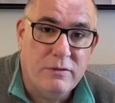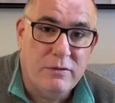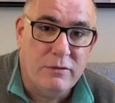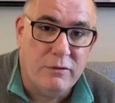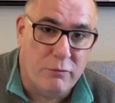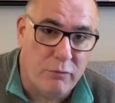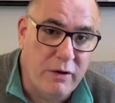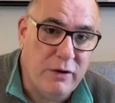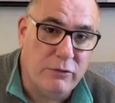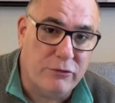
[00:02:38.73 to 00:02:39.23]
The
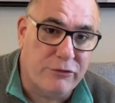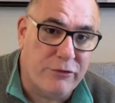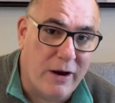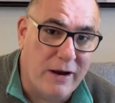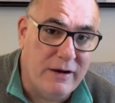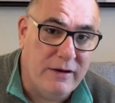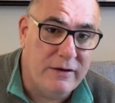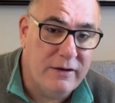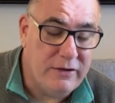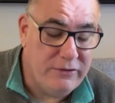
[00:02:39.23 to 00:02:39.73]
real
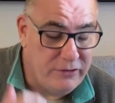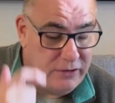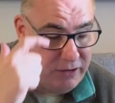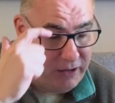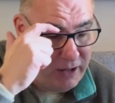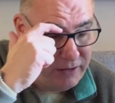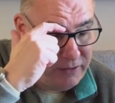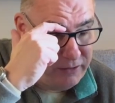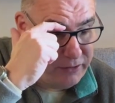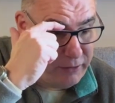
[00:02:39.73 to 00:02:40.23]
trend is in the
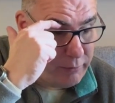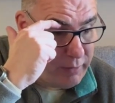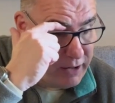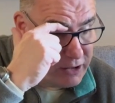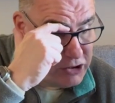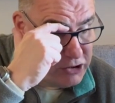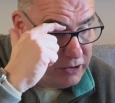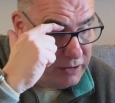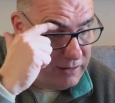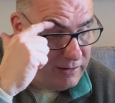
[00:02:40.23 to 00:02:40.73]
other
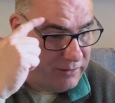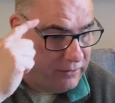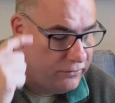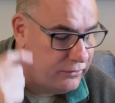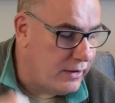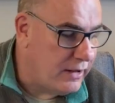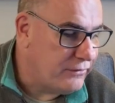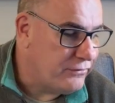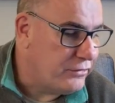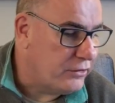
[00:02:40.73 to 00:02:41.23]
direction. So
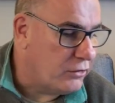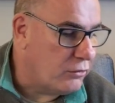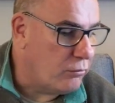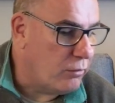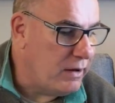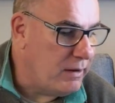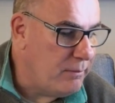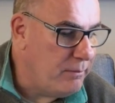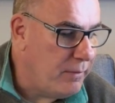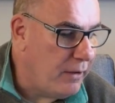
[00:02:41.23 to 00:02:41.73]
that's the
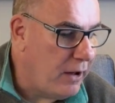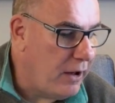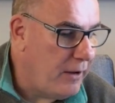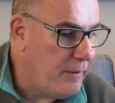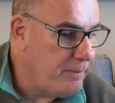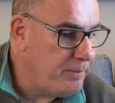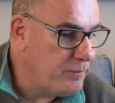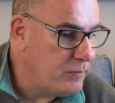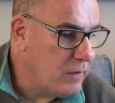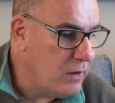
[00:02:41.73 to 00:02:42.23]
green bar.
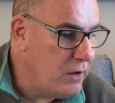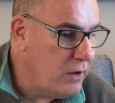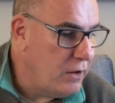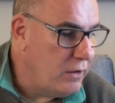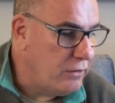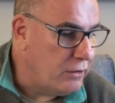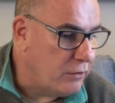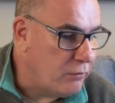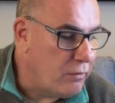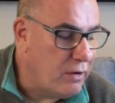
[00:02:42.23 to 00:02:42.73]

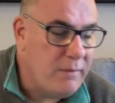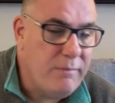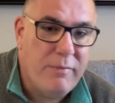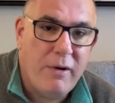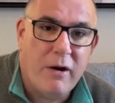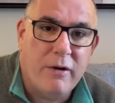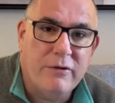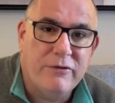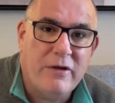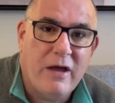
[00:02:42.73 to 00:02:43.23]
The green
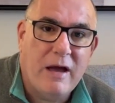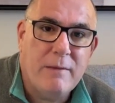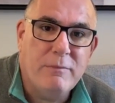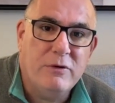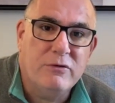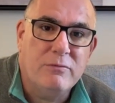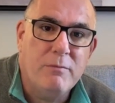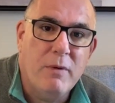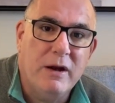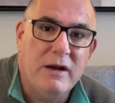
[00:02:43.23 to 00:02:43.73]
bar is how
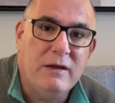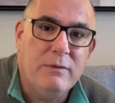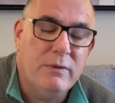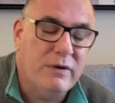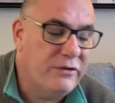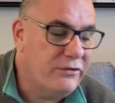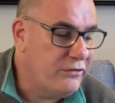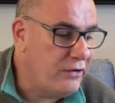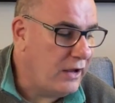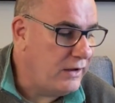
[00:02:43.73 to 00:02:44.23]
much money we're
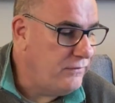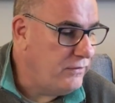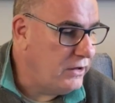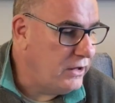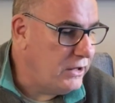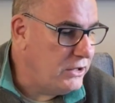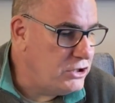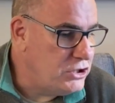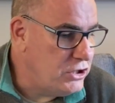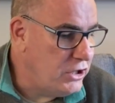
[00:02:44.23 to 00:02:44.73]
saving
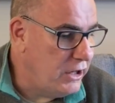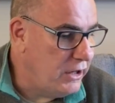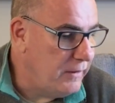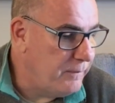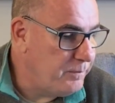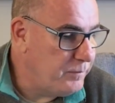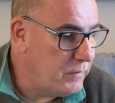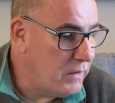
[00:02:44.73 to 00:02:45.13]
each year.